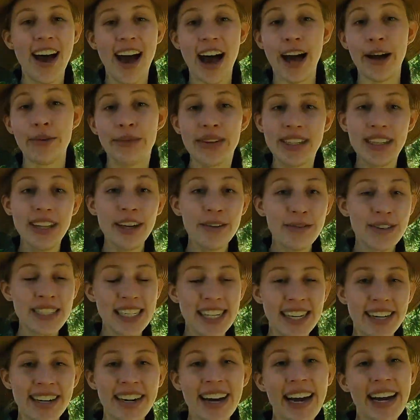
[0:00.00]
I would love to
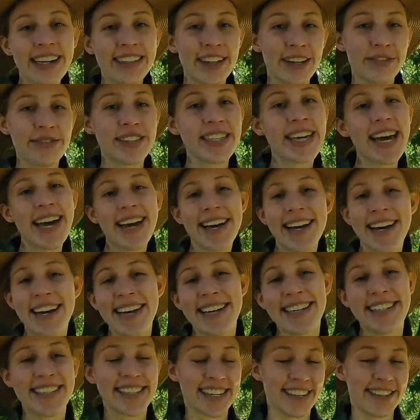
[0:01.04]
hear it. I'd love to get
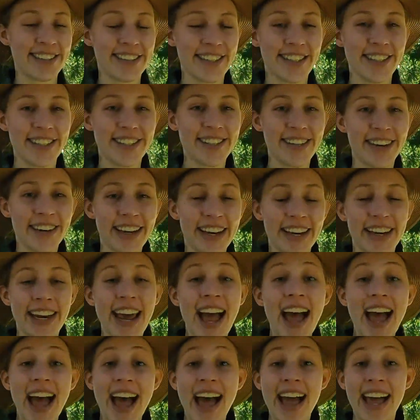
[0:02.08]
a discussion started.
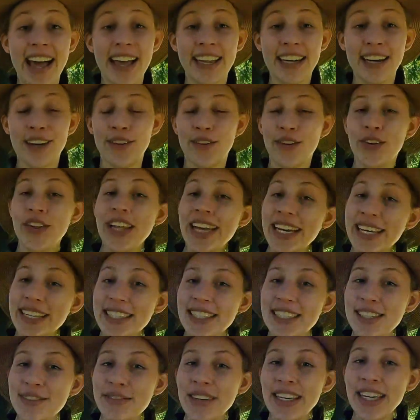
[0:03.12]
And if you like
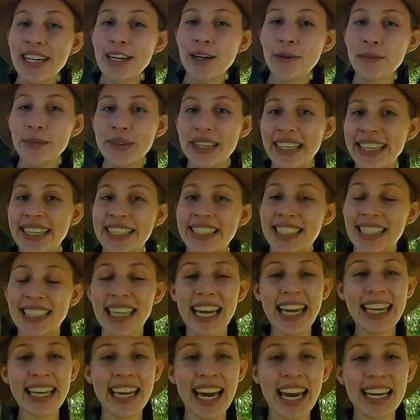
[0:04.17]
this video, please
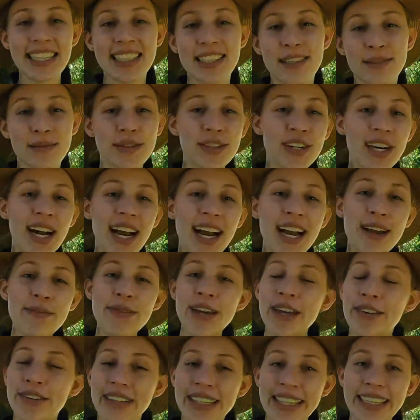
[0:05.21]
like and
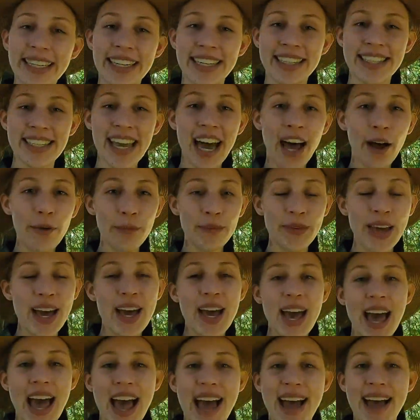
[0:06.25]
subscribe. It really does help,
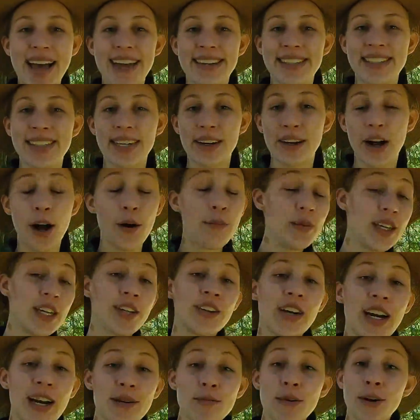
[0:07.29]
and it'll help me
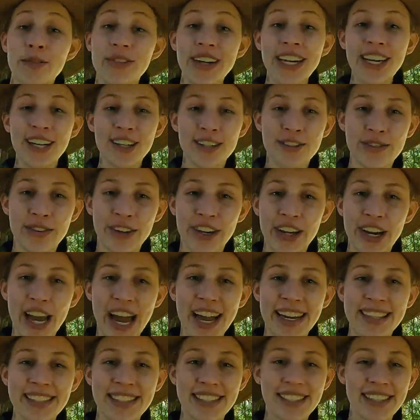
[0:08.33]
create more videos for you
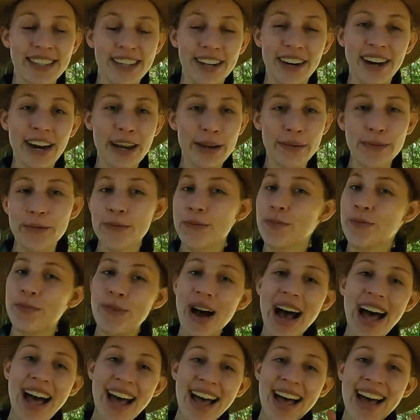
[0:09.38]
guys. All right.
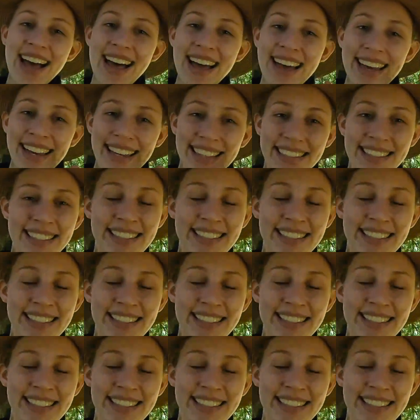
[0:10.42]
Bye!